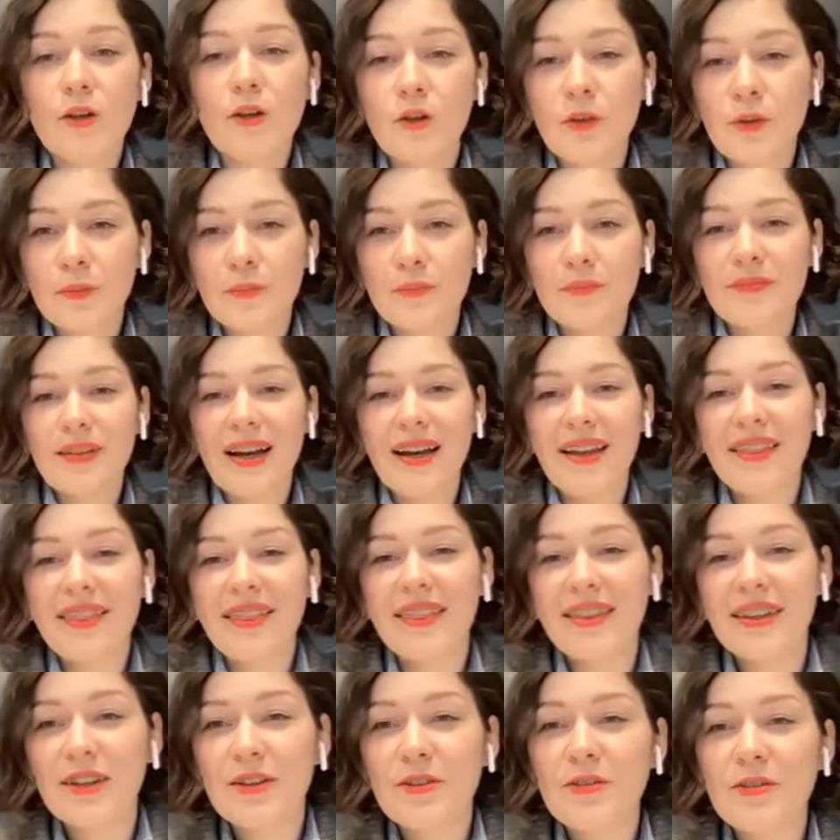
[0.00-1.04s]
Cool. I
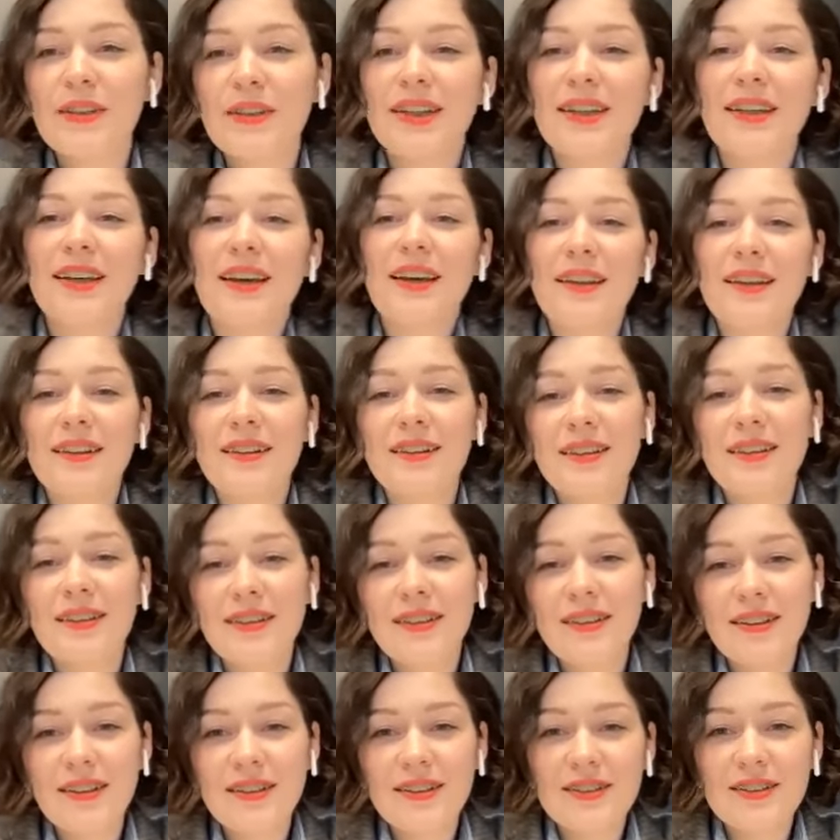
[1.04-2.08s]
think we can
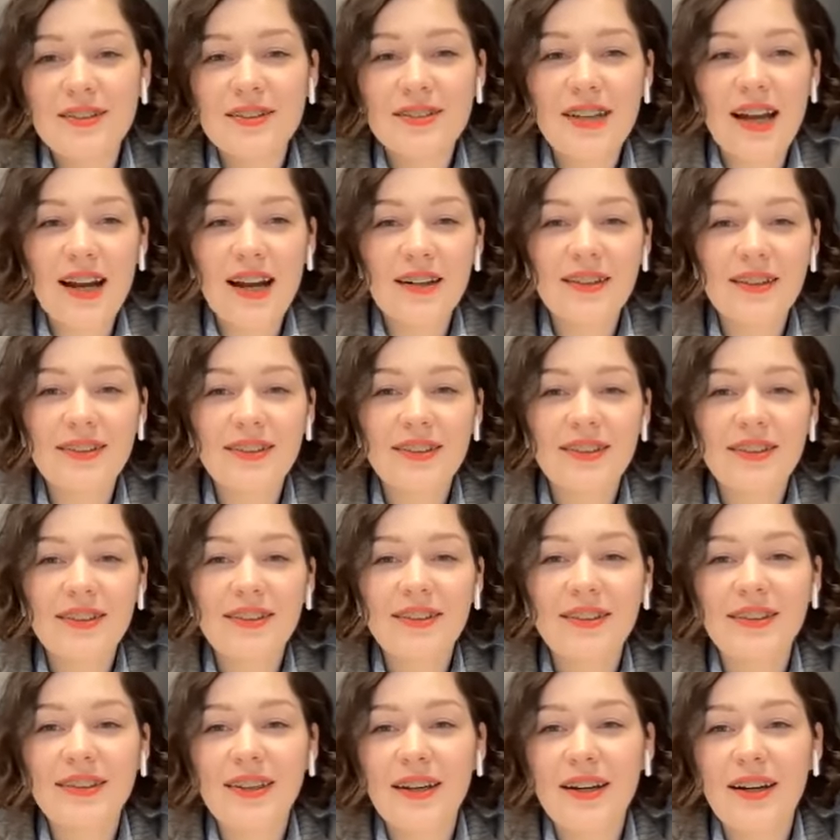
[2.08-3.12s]
start
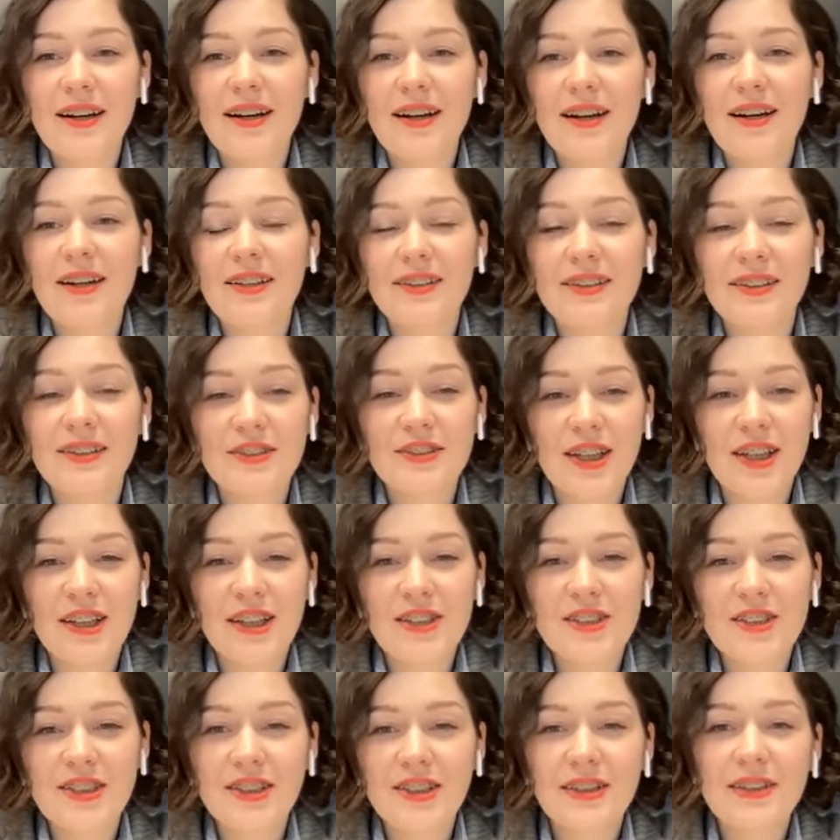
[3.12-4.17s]
the
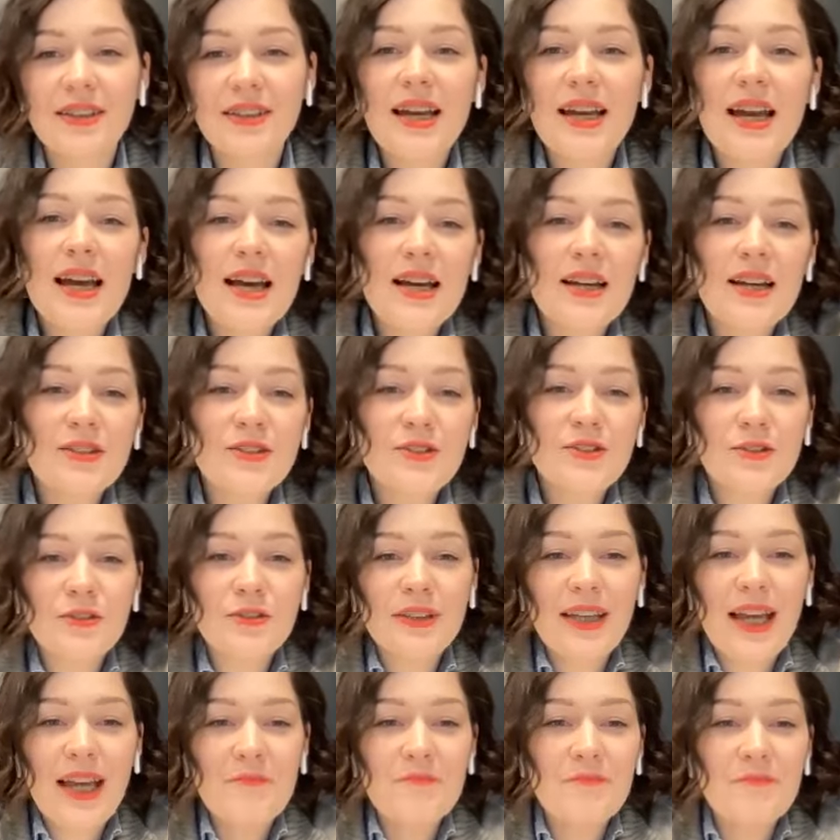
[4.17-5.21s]
discussion. So
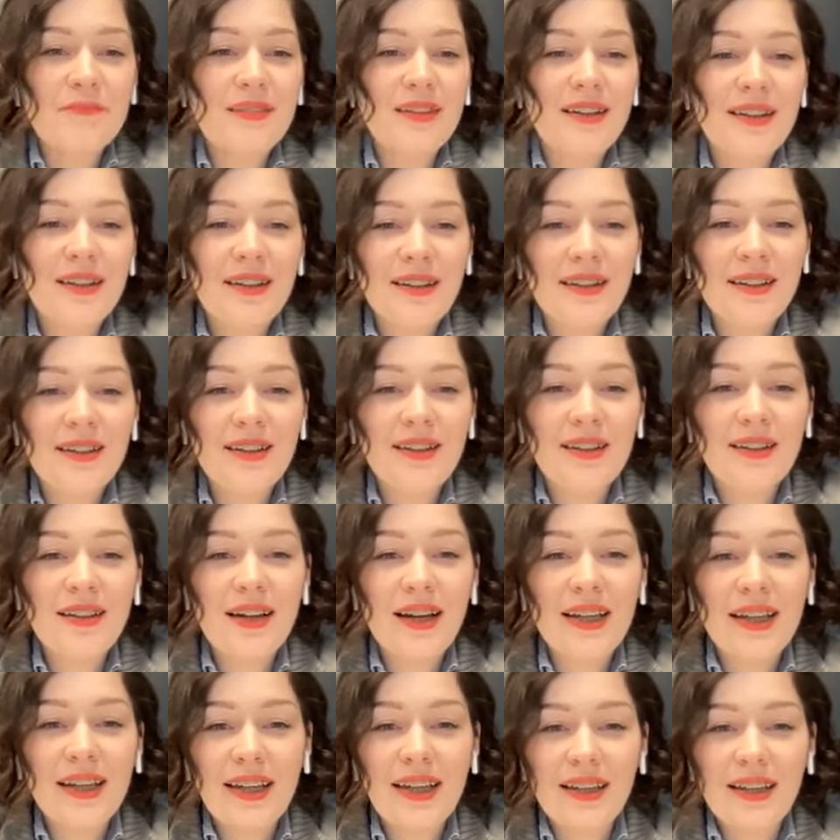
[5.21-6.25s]
yeah,
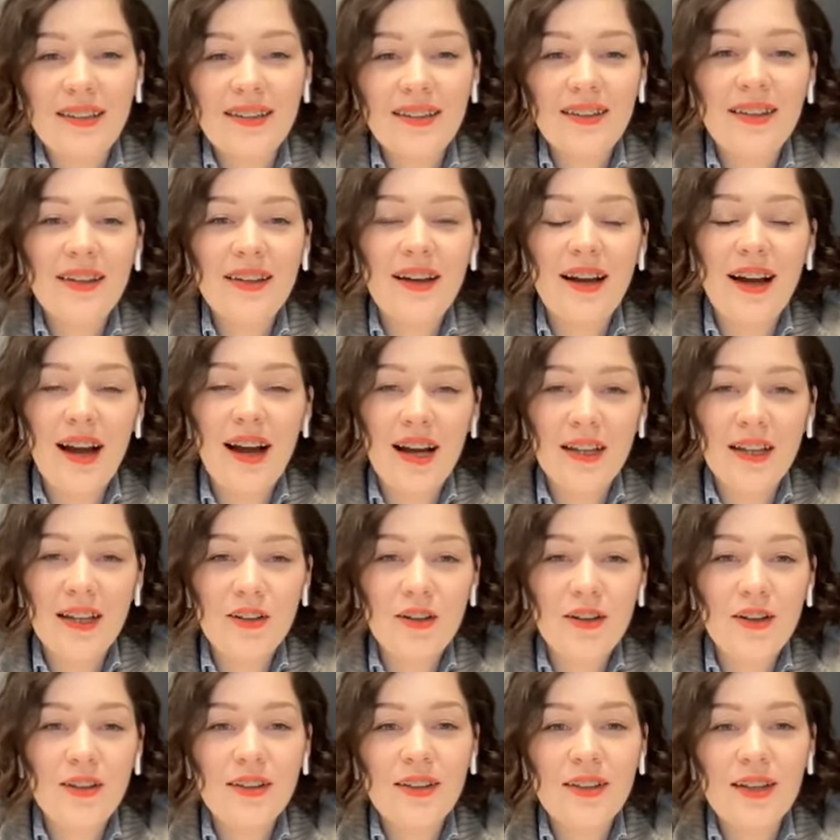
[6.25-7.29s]
again, hi
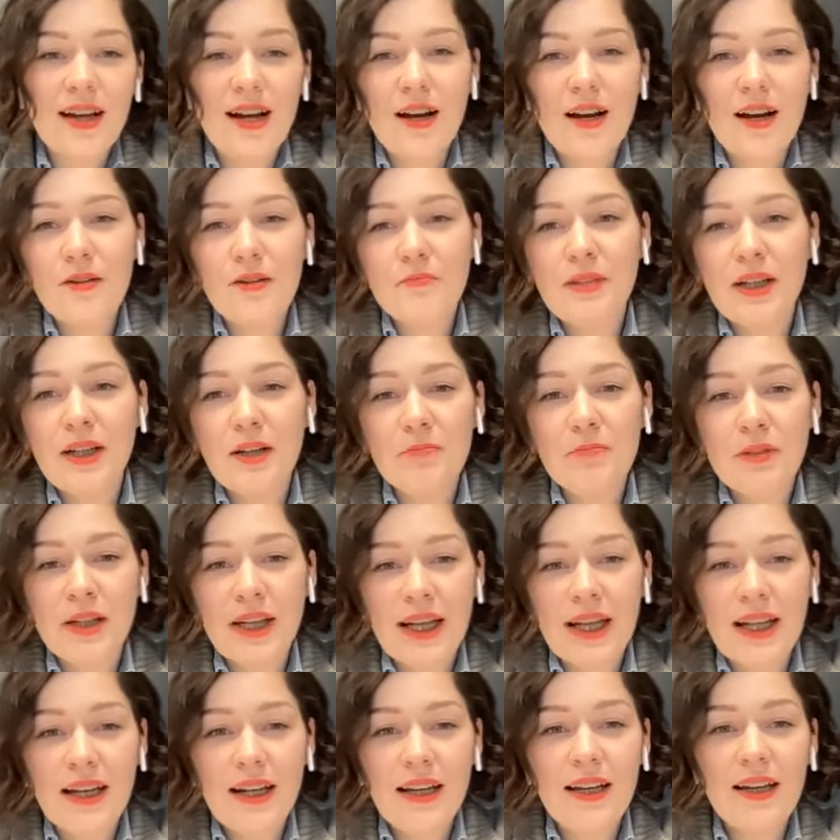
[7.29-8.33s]
all. I'm
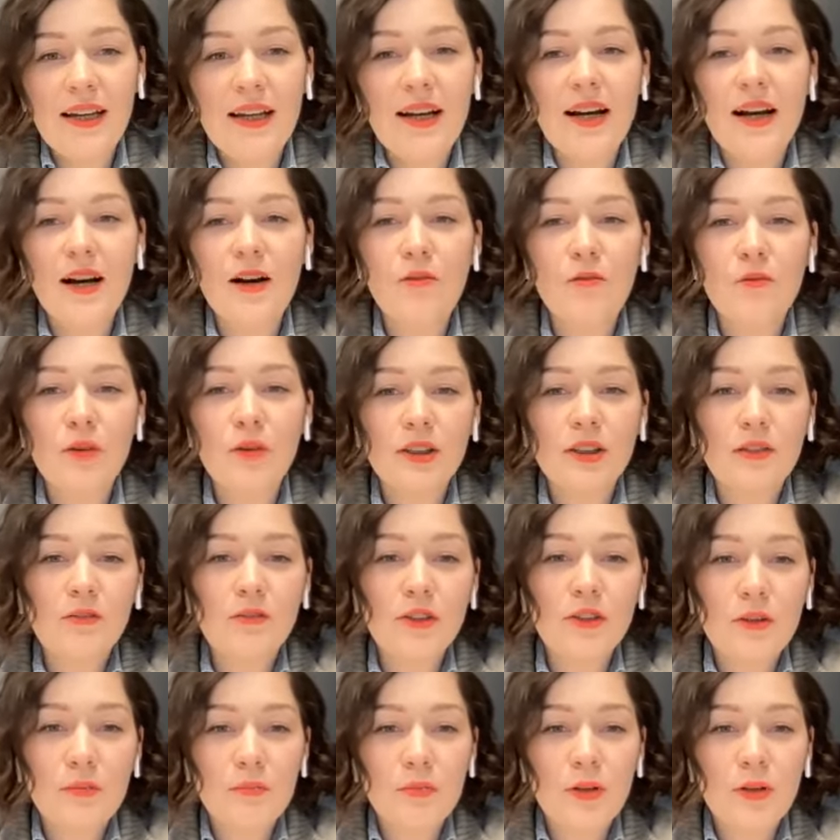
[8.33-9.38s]
Gabriela, one of
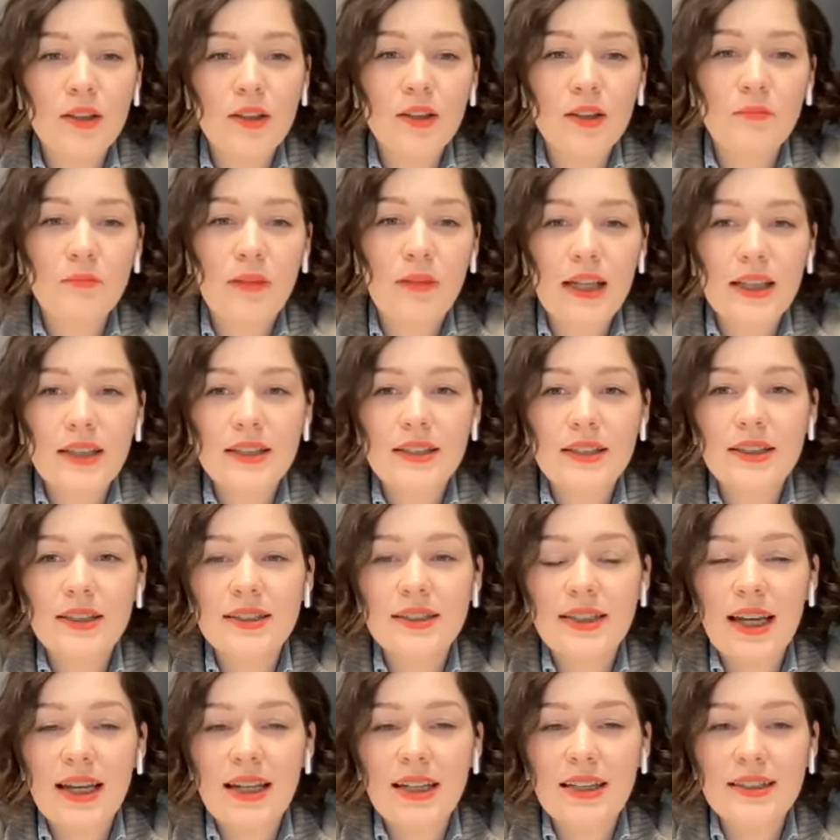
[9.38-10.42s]
the product managers
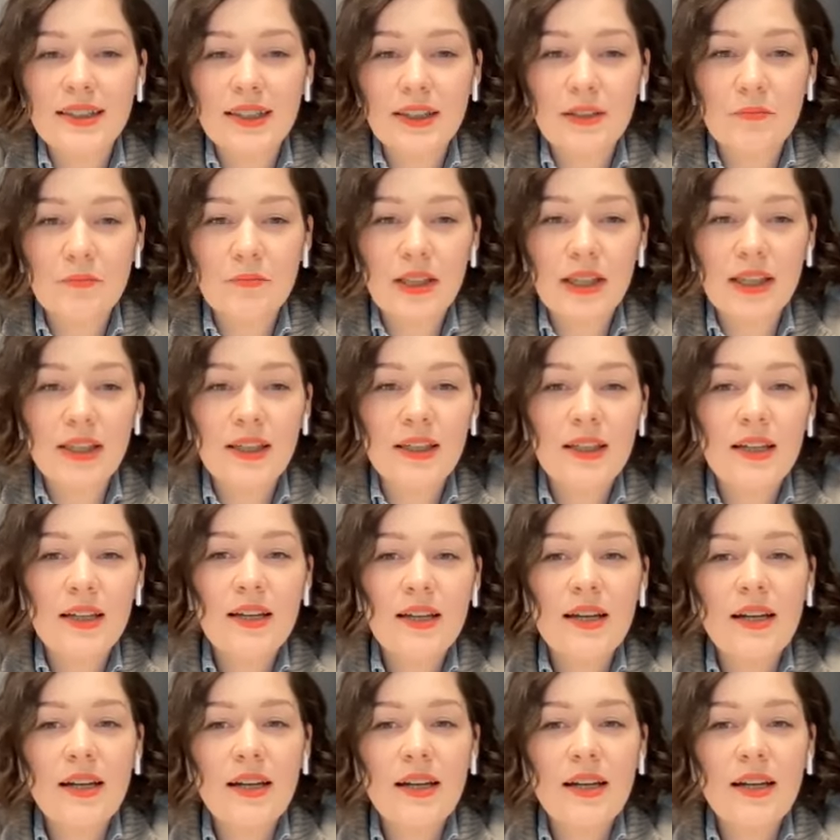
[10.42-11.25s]
at Eskimi.